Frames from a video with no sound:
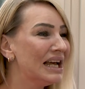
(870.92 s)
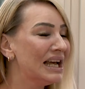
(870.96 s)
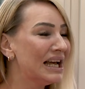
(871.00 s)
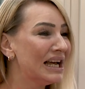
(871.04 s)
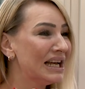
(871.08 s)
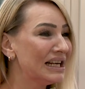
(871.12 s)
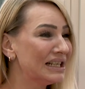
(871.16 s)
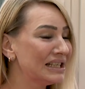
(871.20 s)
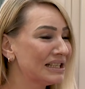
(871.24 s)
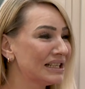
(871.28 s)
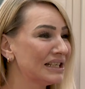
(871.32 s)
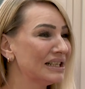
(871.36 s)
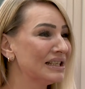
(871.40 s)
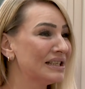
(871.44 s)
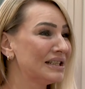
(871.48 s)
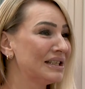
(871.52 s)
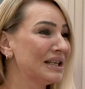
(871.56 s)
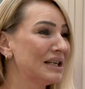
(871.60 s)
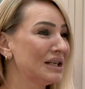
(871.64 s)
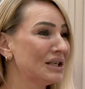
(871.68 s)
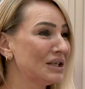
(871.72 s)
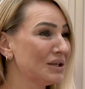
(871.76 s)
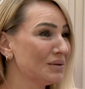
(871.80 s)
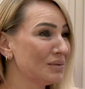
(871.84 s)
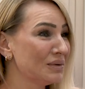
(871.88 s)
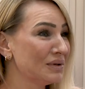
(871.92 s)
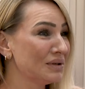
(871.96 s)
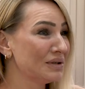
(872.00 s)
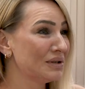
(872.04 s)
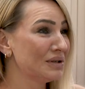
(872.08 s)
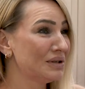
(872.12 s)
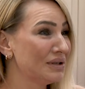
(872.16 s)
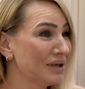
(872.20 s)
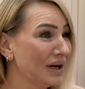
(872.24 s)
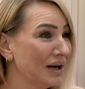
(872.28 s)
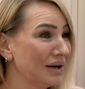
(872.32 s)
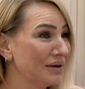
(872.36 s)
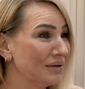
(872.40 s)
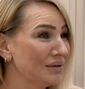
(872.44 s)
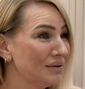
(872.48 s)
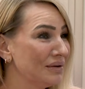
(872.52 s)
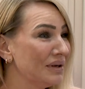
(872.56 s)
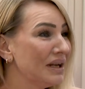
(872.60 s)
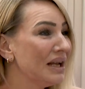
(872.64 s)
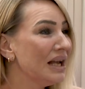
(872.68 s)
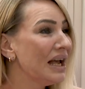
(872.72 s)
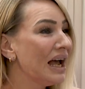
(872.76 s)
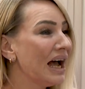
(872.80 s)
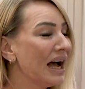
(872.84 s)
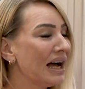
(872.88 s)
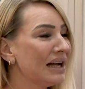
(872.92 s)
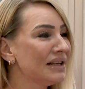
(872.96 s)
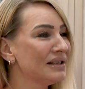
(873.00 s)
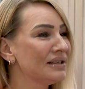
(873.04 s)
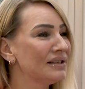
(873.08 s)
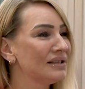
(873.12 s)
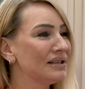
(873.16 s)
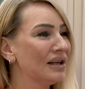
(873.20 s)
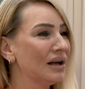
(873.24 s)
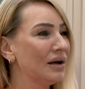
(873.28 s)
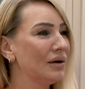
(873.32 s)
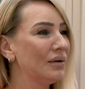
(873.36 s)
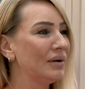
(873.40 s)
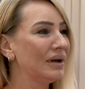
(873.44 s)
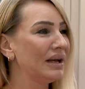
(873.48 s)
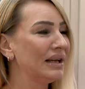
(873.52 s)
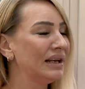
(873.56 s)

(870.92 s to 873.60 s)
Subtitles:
his constituents don't. And so,